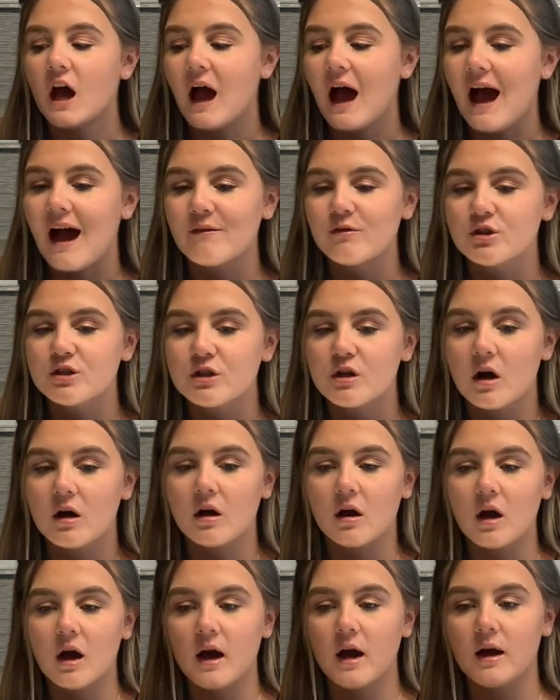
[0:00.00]
I've also
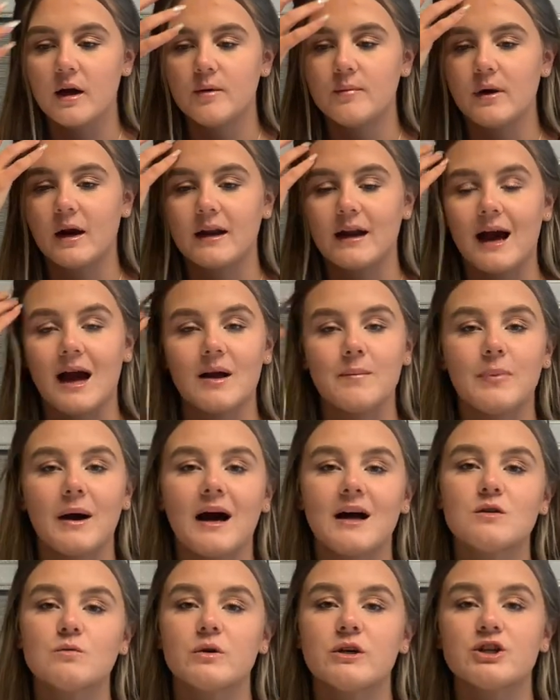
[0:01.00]
got an
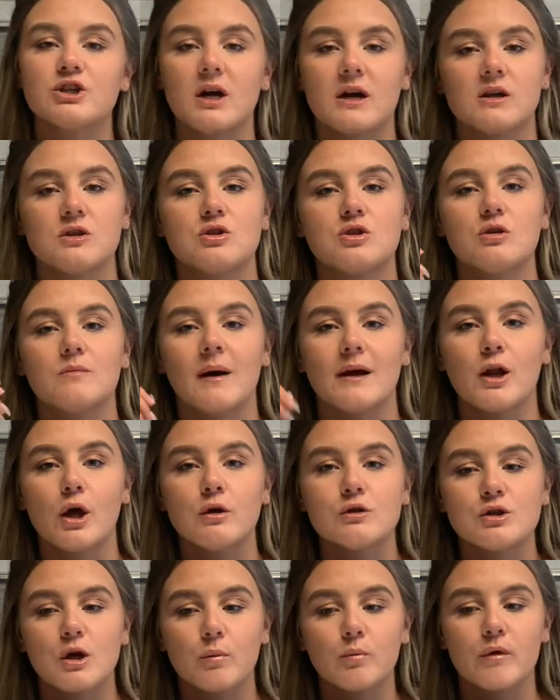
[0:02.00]
iPad which I do my
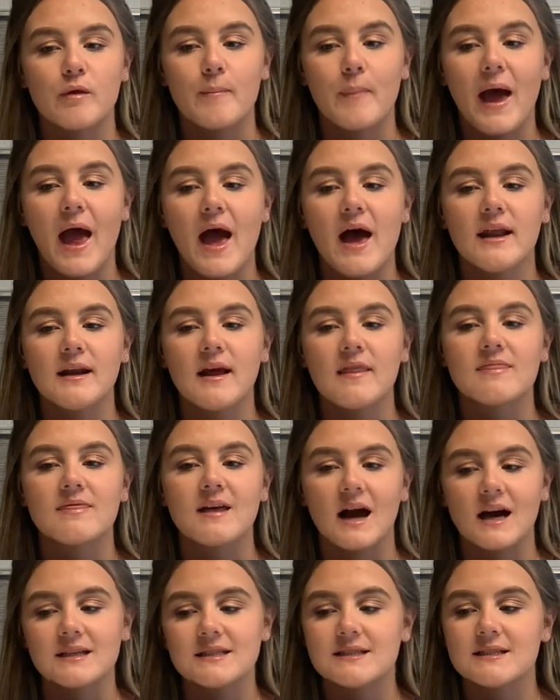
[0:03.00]
notes on with a pen, and
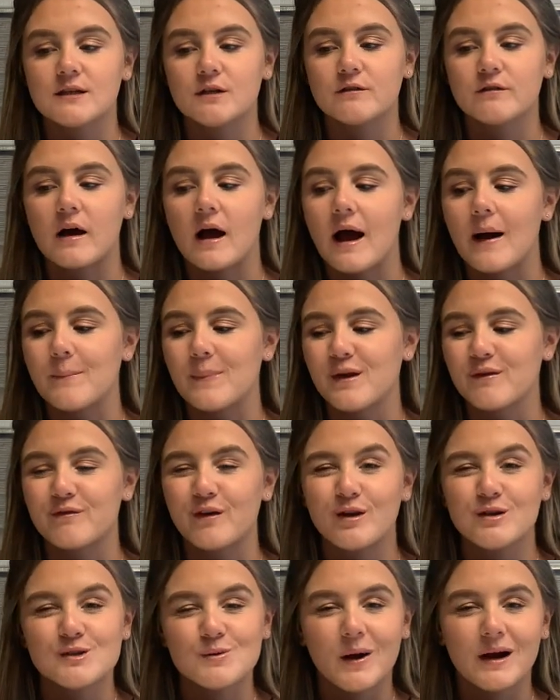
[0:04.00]
that's silver, and my
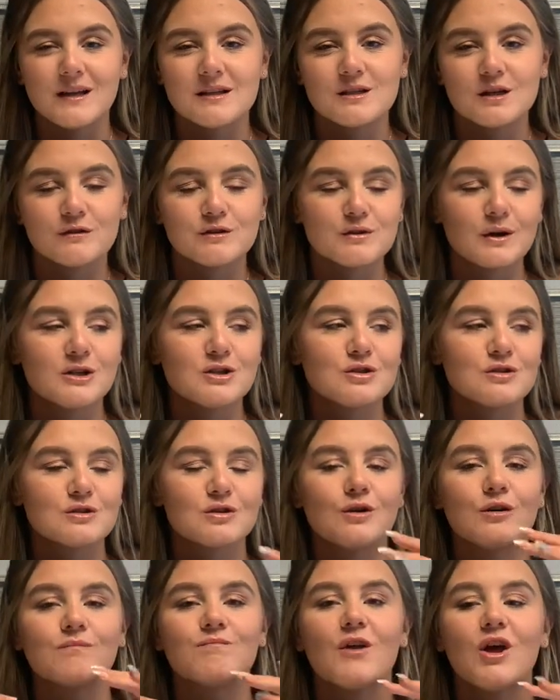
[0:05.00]
phone's white and silver. So I just
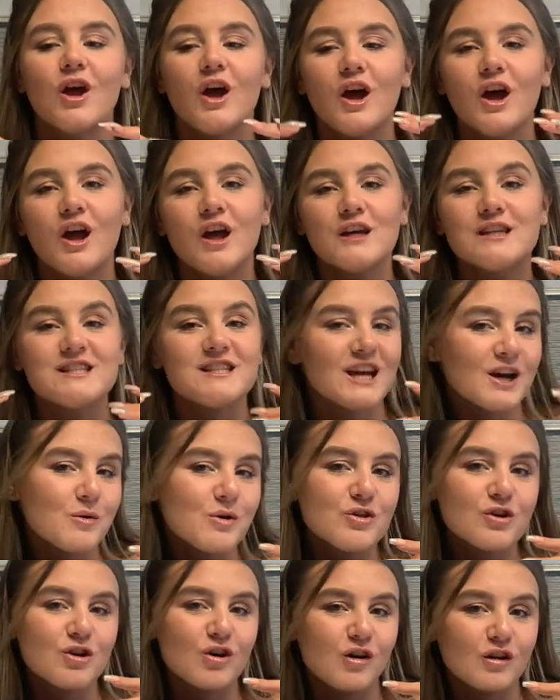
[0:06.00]
thought, stick with
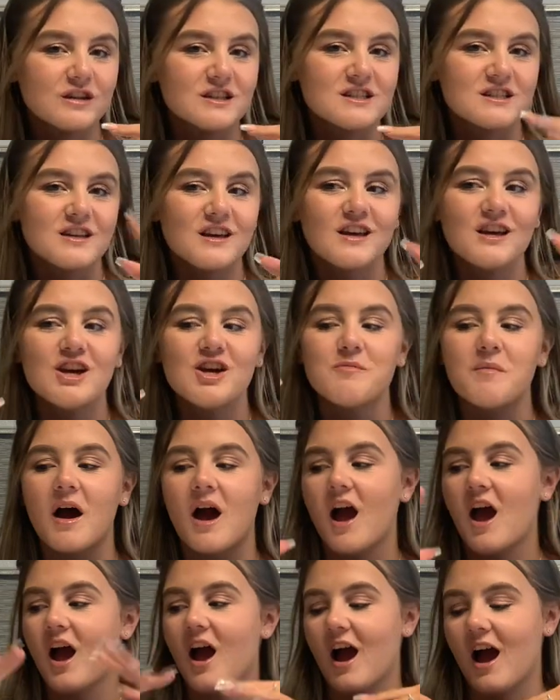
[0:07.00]
the colour scheme,
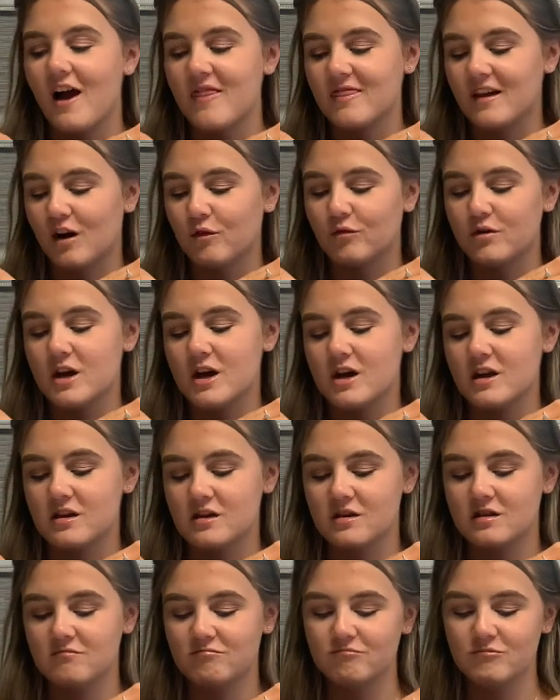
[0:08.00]
and that way,
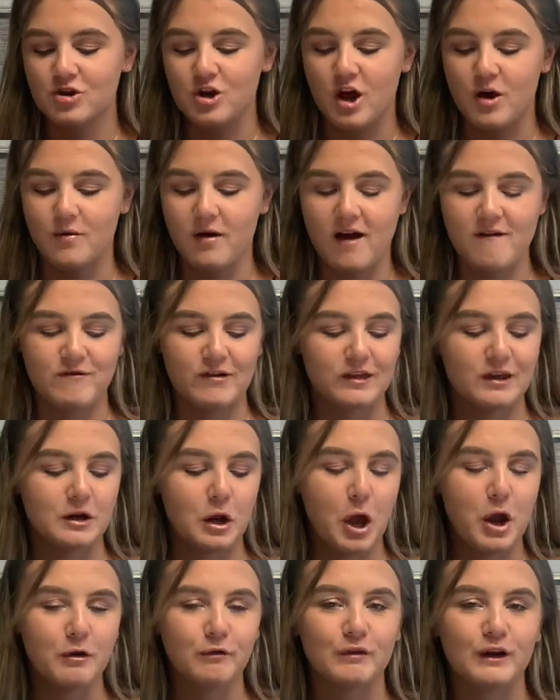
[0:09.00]
you know, everything
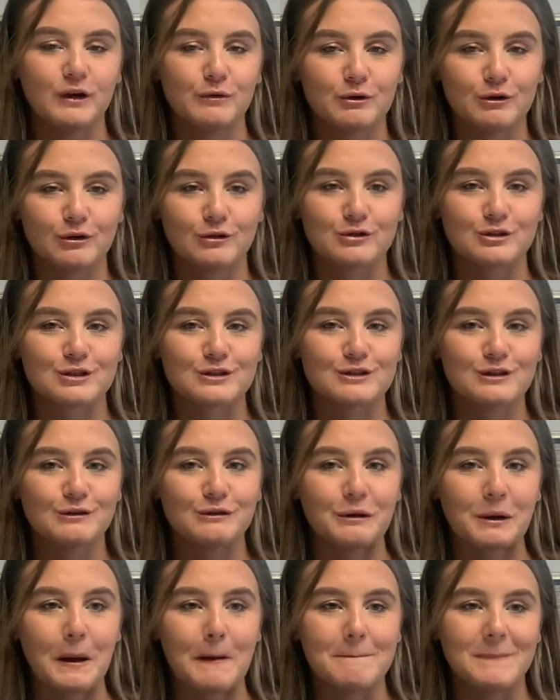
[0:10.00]
hopefully will just
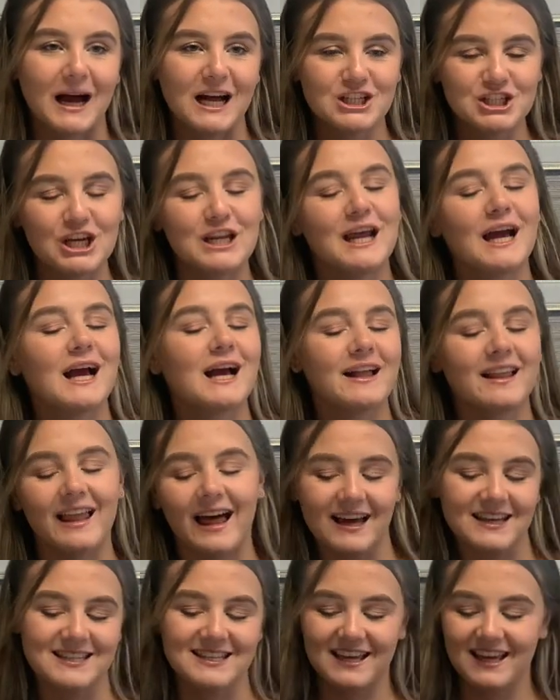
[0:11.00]
look matching and
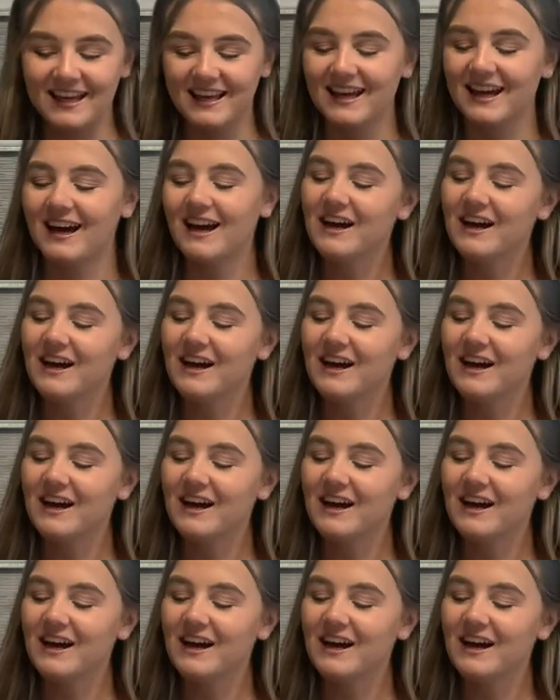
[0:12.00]
classy.